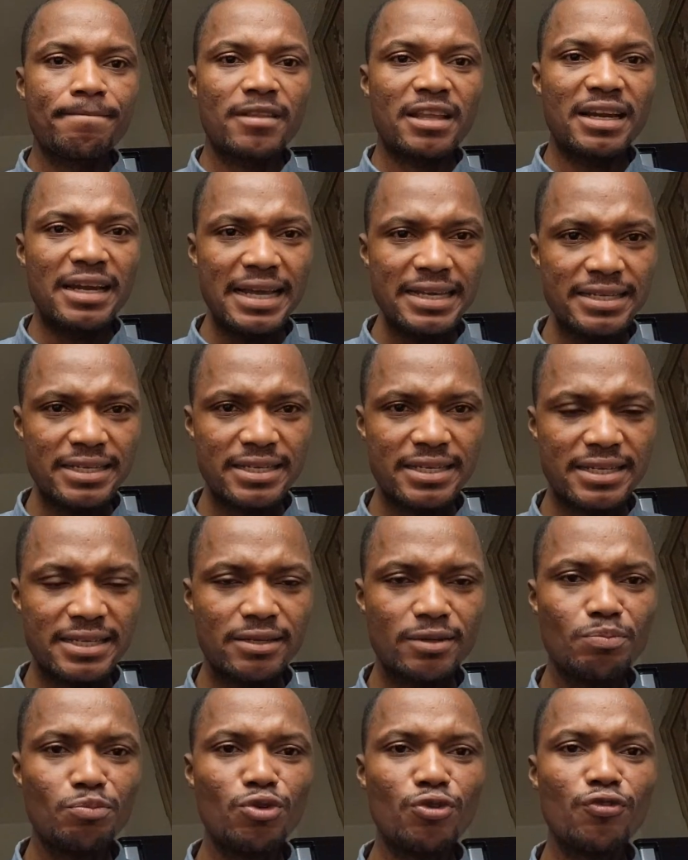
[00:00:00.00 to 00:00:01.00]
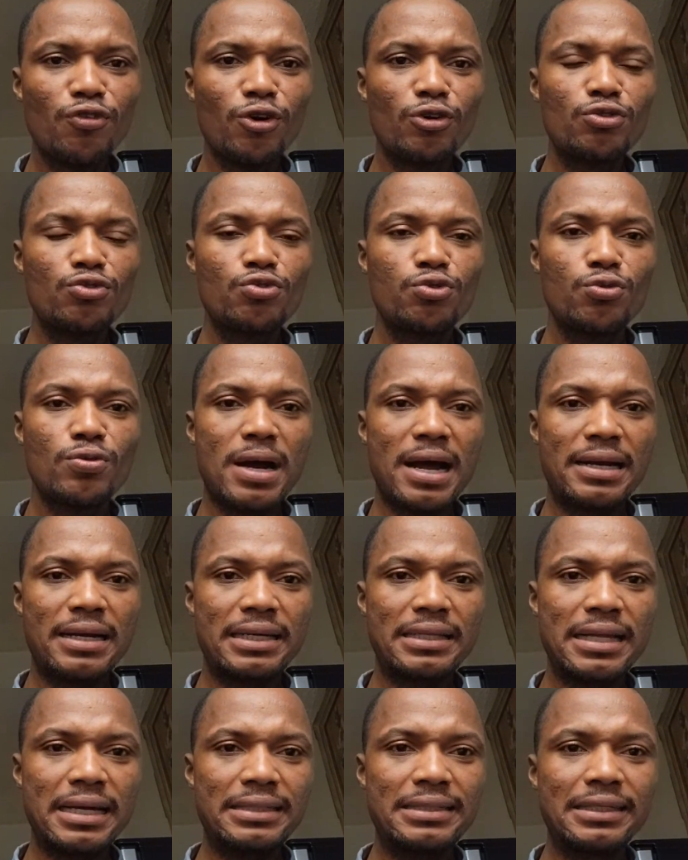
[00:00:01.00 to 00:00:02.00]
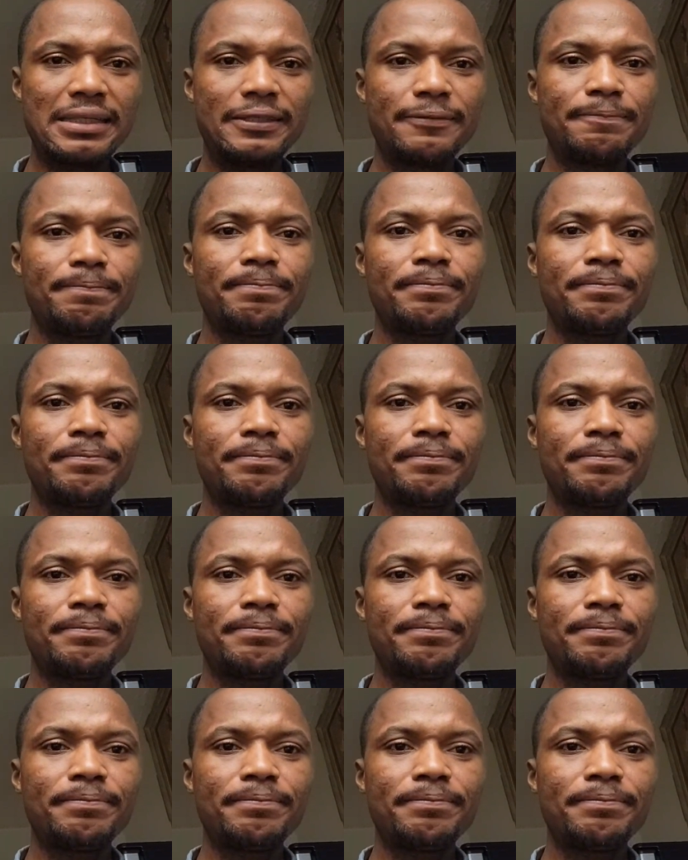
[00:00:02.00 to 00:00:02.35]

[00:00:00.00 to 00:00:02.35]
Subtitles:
let's move on to another thing.